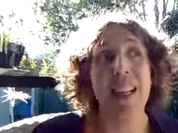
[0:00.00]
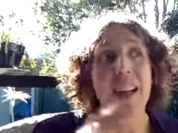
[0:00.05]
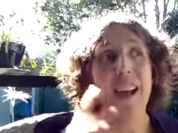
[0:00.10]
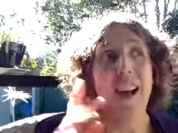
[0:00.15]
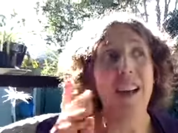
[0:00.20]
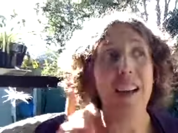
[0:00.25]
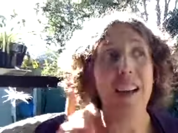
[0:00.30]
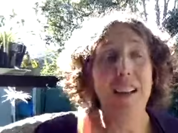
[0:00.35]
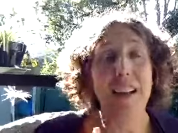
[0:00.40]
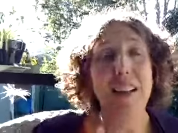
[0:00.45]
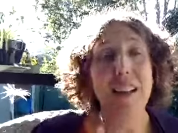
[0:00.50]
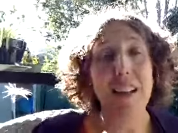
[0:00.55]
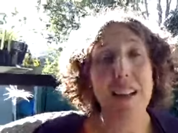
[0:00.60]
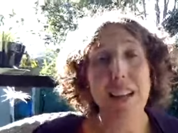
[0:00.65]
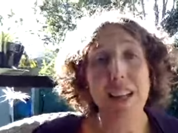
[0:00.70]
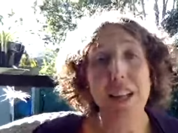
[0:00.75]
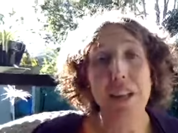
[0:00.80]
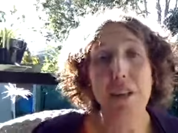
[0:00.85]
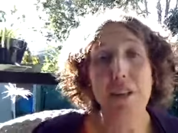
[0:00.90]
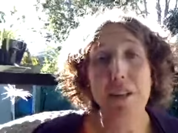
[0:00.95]
And another
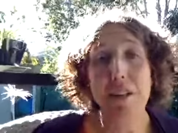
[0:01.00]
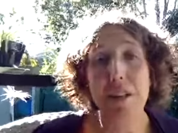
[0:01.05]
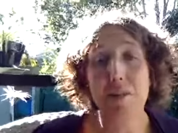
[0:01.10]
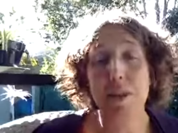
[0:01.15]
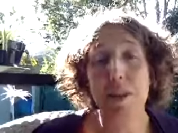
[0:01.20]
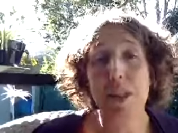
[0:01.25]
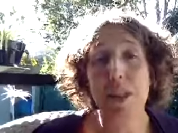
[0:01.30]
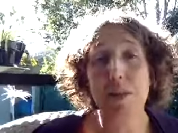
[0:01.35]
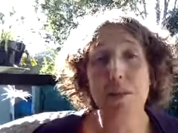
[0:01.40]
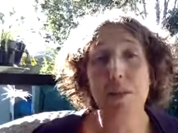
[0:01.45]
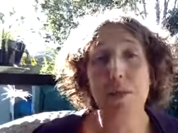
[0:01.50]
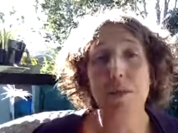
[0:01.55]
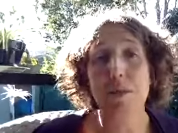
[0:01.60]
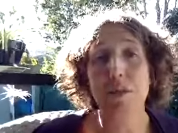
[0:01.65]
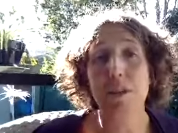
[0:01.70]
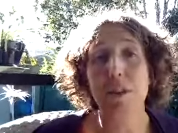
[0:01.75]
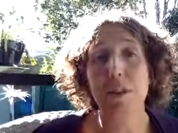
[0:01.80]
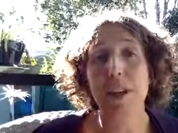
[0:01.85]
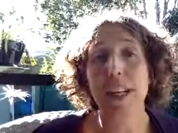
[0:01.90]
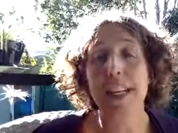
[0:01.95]
thing you're responsible
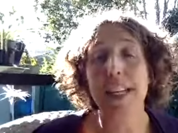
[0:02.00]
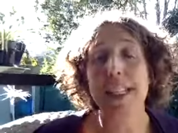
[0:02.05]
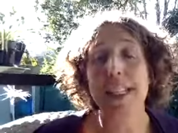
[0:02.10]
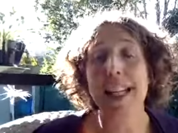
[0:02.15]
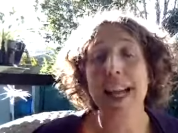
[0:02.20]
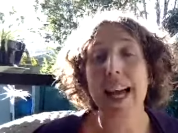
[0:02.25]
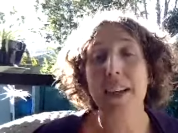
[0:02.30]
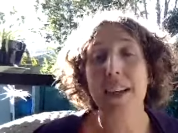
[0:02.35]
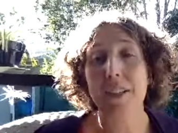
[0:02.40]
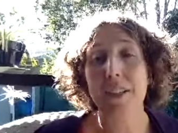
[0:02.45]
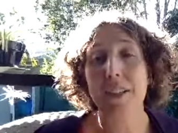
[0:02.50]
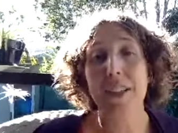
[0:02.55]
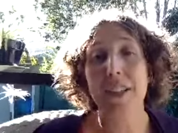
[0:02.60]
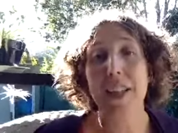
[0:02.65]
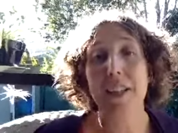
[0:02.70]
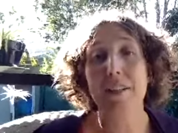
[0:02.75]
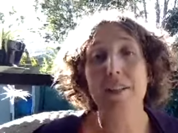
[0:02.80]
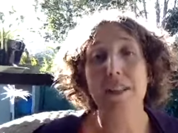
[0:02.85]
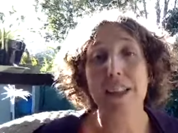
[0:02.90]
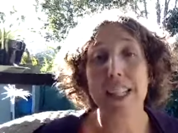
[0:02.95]
for is
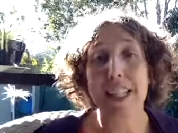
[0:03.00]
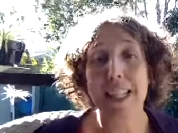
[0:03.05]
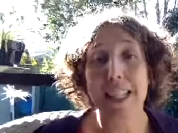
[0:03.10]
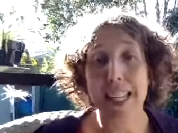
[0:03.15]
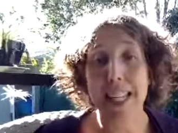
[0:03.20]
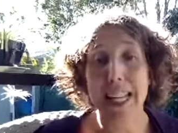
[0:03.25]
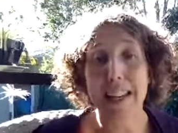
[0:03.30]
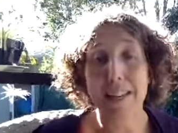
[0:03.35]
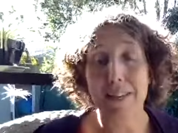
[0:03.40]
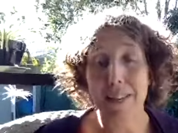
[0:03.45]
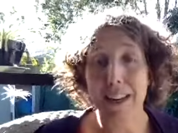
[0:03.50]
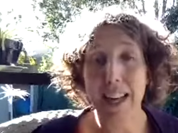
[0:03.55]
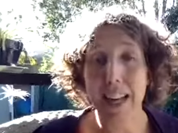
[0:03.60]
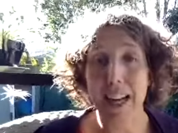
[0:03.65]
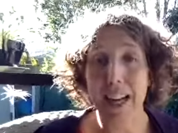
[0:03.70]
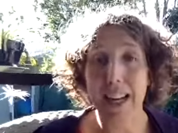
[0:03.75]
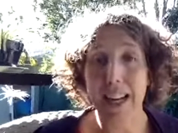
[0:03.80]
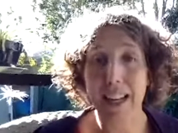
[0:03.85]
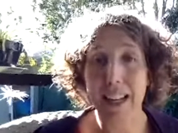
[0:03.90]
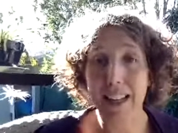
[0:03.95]
actually
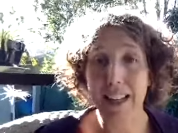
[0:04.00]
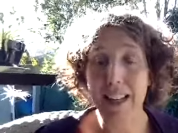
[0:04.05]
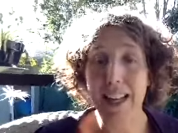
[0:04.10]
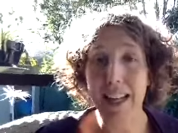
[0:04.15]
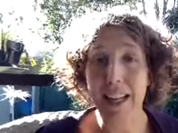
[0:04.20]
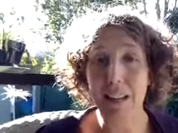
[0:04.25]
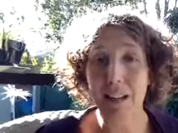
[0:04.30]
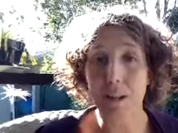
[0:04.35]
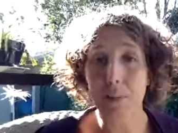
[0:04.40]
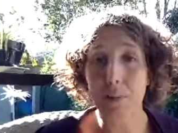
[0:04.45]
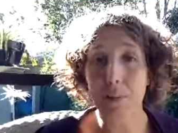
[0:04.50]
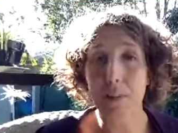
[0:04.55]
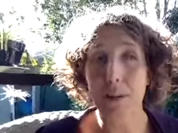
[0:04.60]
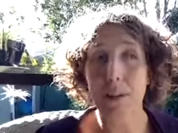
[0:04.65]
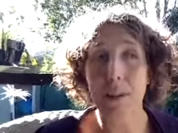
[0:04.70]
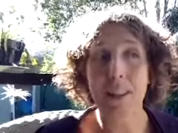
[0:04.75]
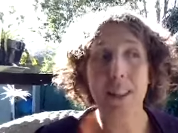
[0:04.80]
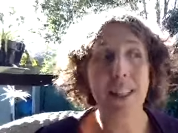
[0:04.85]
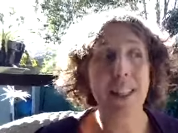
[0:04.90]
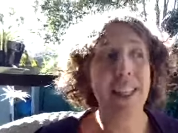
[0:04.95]
receiving the help.
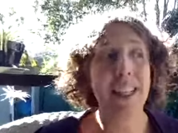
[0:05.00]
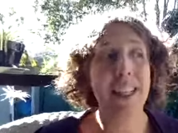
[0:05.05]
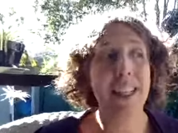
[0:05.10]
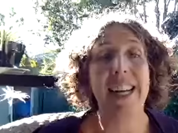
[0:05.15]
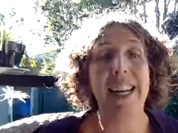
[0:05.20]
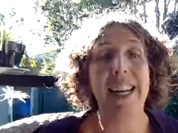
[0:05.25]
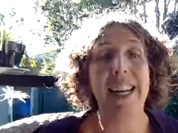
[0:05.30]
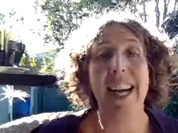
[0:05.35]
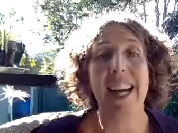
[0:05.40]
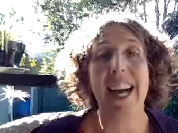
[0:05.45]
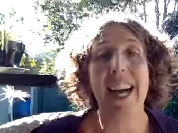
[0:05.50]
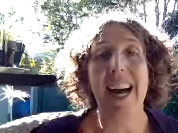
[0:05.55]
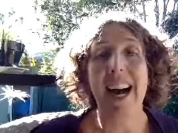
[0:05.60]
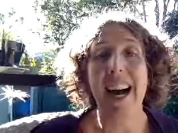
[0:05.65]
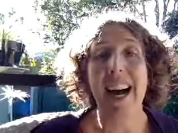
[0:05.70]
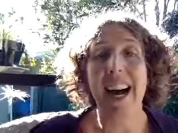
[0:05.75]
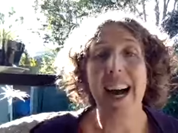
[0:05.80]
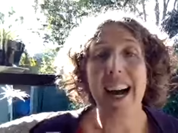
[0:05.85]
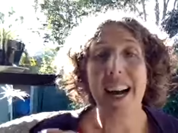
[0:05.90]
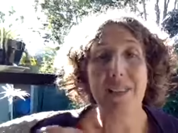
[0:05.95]

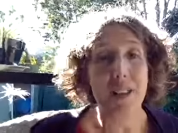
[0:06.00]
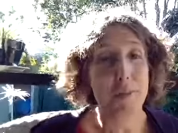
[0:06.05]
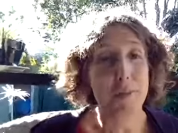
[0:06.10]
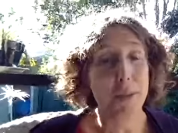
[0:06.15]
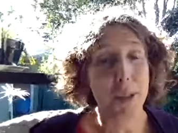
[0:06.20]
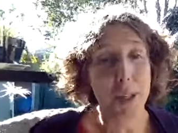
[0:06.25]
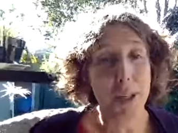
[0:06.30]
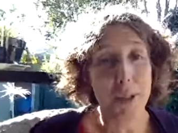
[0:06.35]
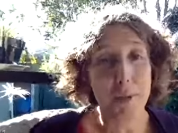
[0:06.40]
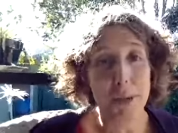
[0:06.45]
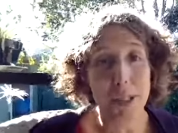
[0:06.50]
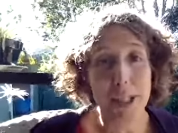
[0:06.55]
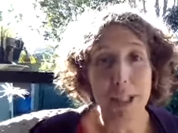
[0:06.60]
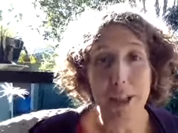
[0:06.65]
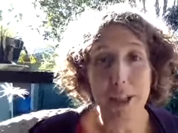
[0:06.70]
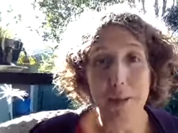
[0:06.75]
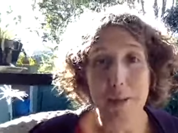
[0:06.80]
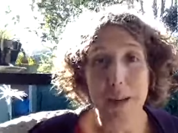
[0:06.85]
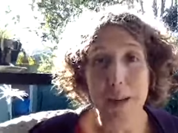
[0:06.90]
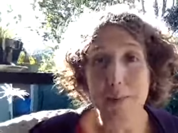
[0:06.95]
I've spoken with
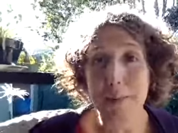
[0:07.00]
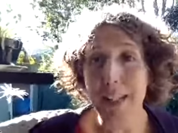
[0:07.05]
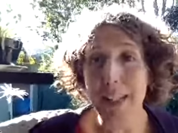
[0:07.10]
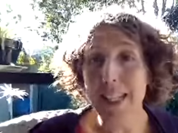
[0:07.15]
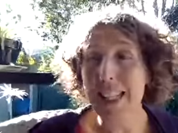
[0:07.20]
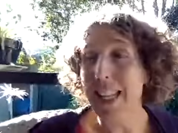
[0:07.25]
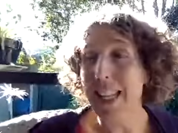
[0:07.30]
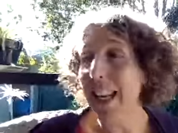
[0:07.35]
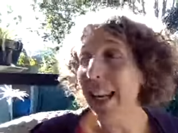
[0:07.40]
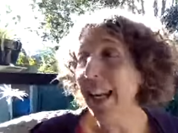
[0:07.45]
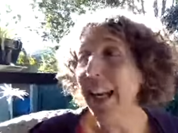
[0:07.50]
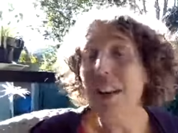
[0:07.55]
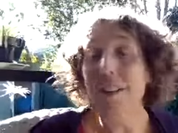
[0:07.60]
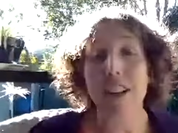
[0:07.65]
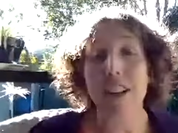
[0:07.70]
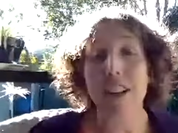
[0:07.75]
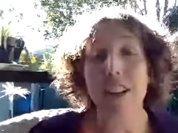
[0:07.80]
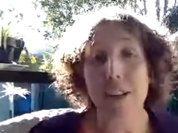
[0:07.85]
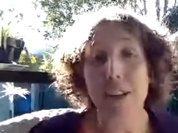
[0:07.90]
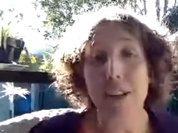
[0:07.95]
so many mothers, and I can
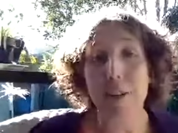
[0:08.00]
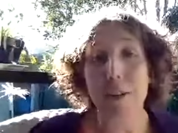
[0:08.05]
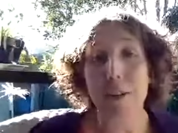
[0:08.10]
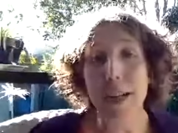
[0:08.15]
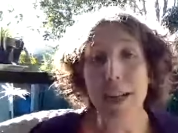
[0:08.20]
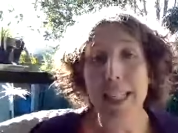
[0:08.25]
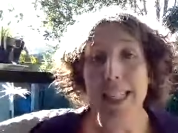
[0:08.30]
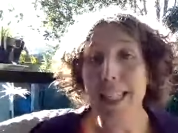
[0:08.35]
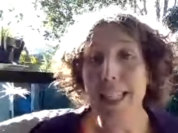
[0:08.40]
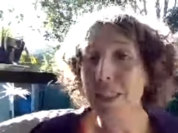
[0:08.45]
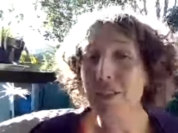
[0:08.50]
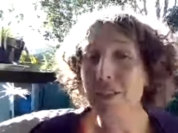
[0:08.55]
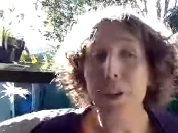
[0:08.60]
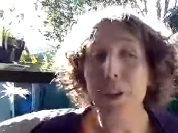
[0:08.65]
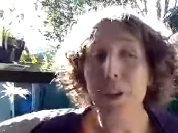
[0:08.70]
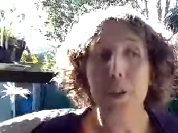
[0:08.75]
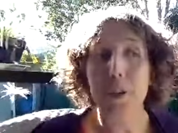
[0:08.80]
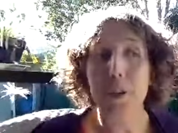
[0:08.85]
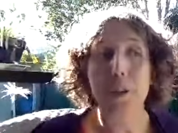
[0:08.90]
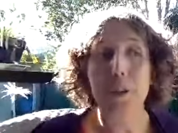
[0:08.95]
relate to it myself,
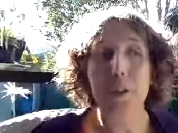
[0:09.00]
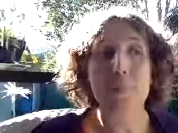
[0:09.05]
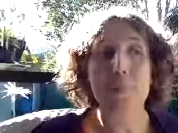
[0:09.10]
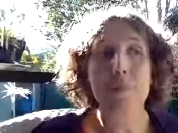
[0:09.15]
who